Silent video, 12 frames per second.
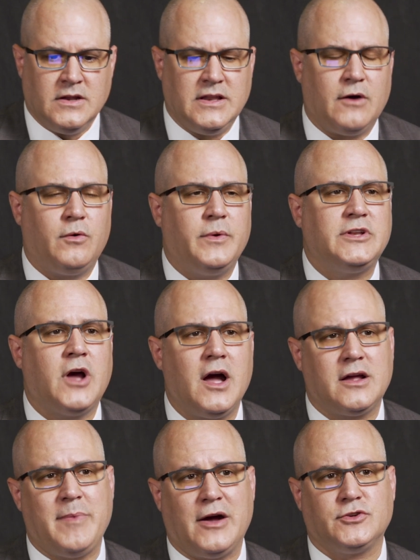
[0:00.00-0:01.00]
Now, when we
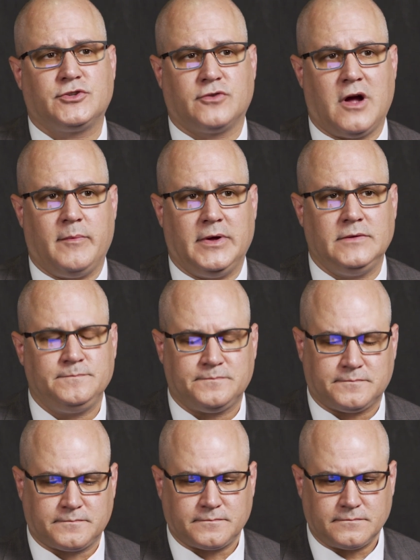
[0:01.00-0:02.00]
talk about trauma,
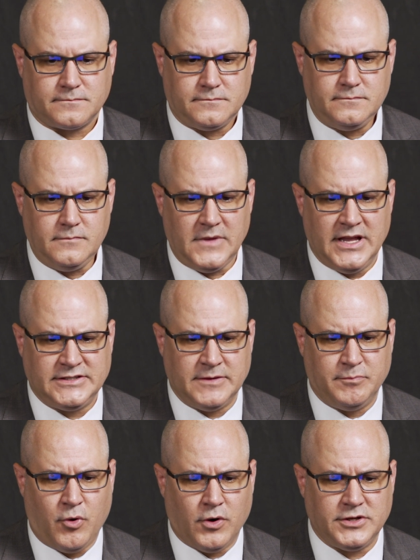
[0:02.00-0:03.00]
it's
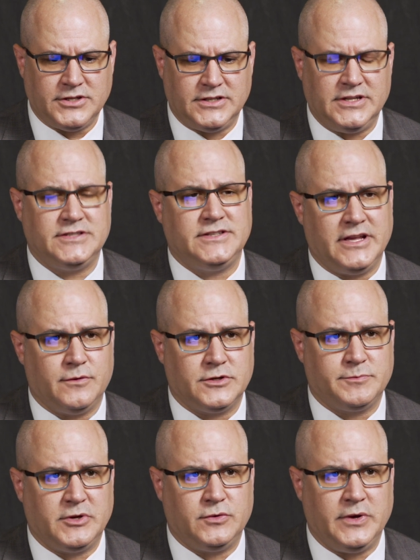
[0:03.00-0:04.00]
important to
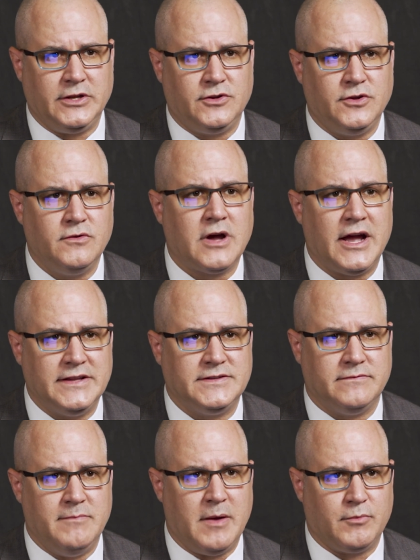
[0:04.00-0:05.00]
distinguish between two kinds
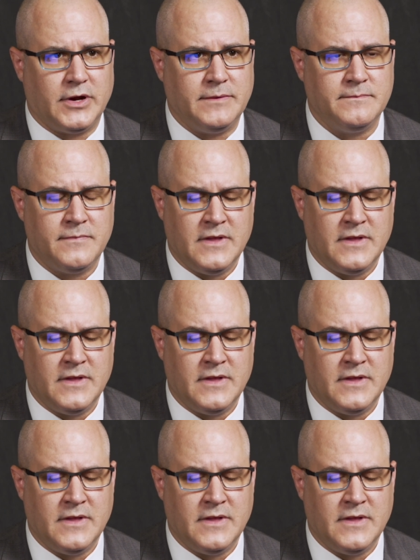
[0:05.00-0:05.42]
of memory.